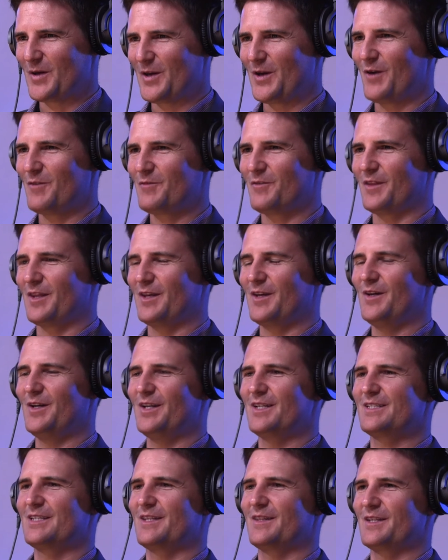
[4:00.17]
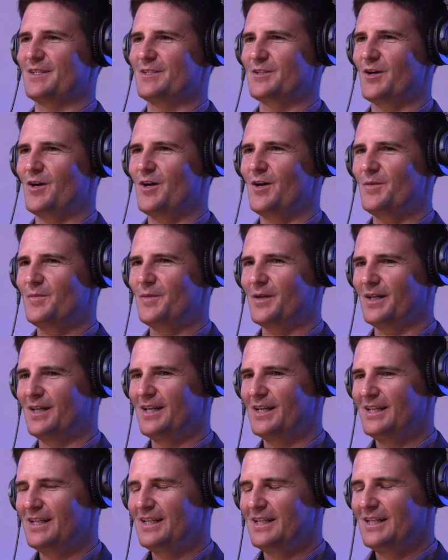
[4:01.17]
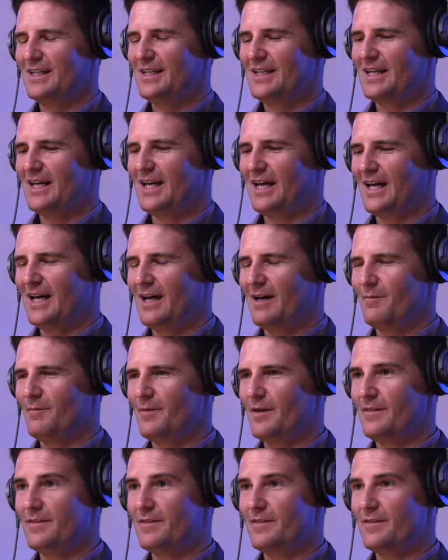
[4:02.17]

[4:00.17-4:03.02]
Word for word: we got for the units at the time. And uh,